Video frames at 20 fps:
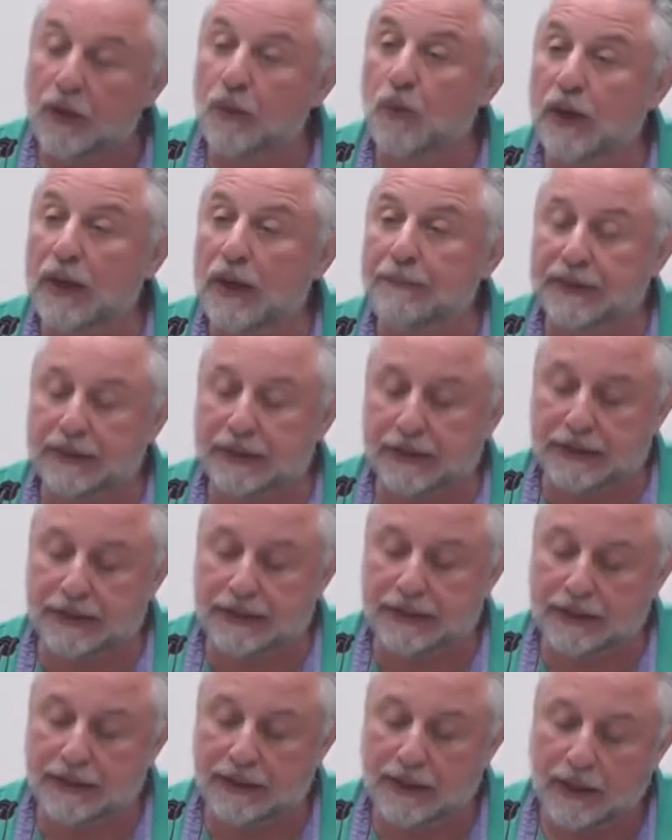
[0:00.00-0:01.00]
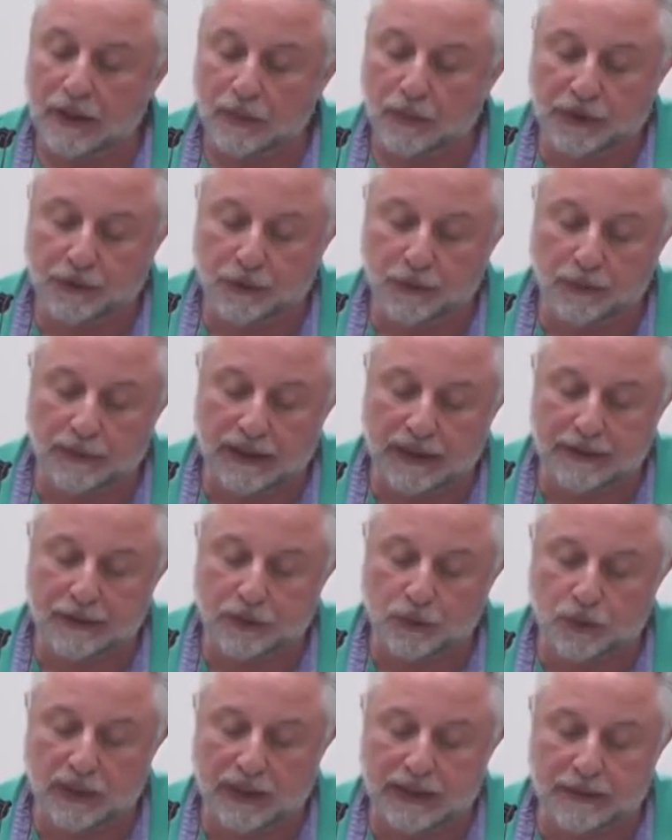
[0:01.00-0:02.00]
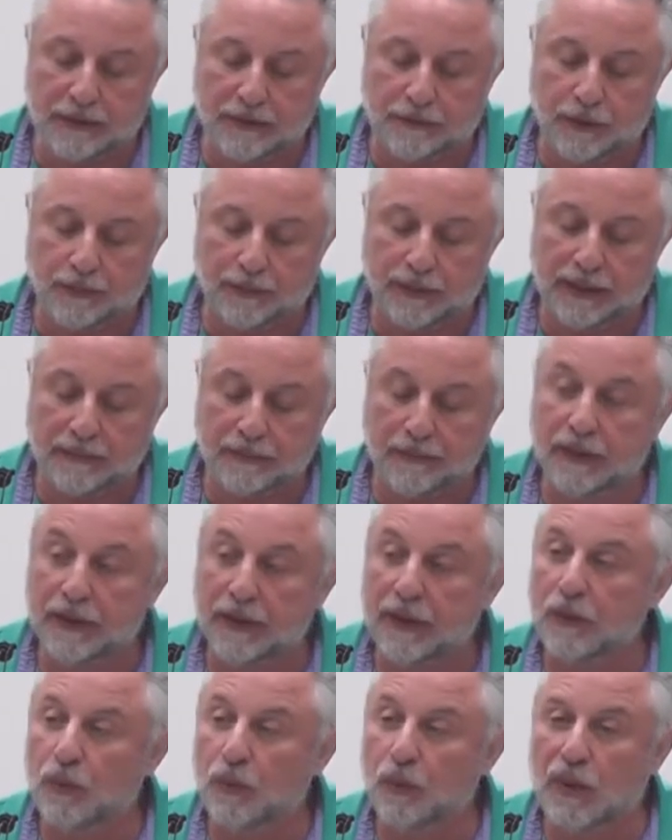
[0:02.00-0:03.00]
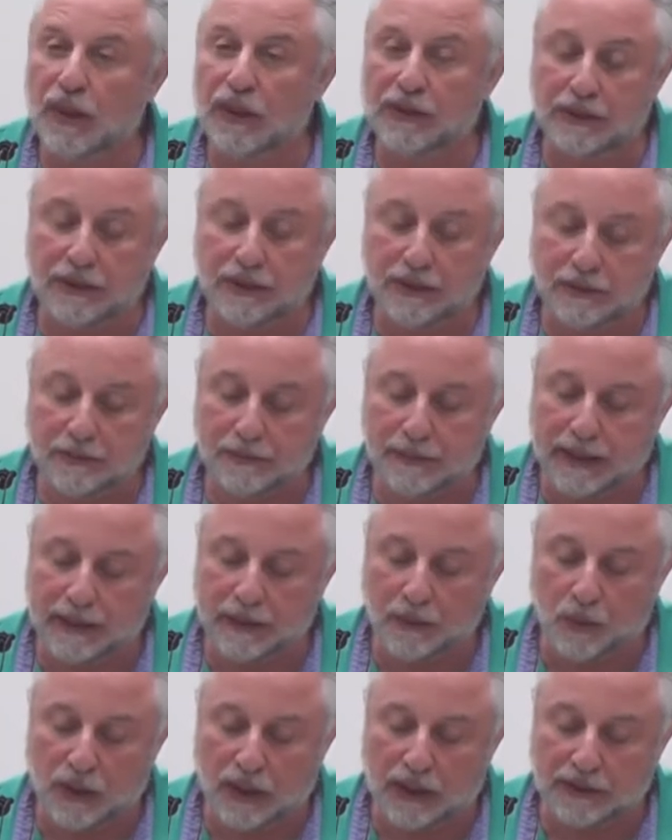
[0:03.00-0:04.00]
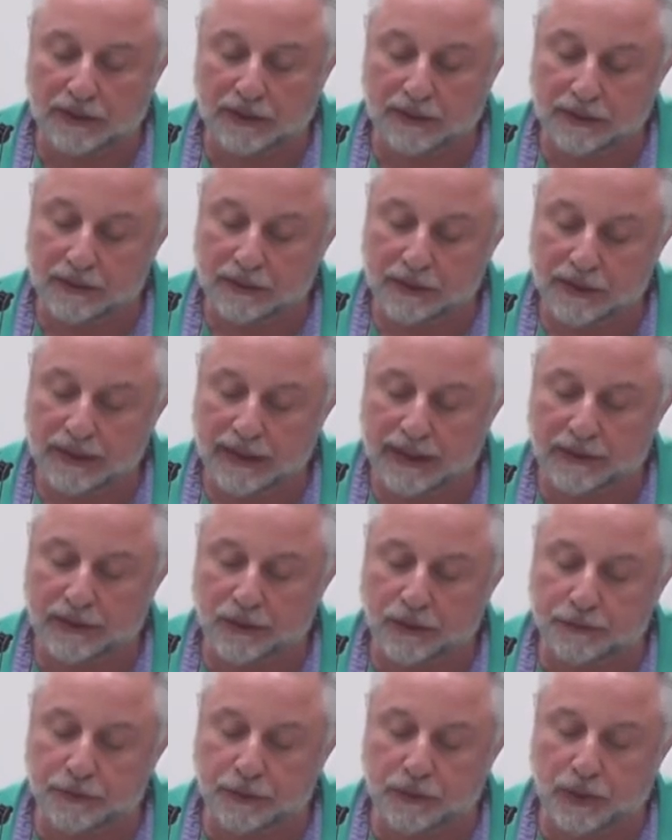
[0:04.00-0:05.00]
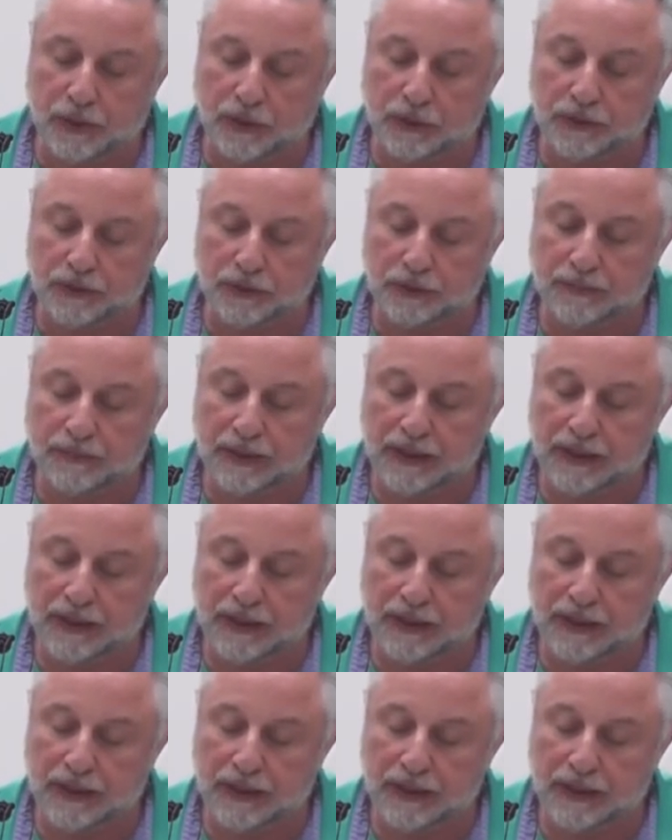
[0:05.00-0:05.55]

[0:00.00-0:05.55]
Weapons which we must wrest from him, one by one. End of quote.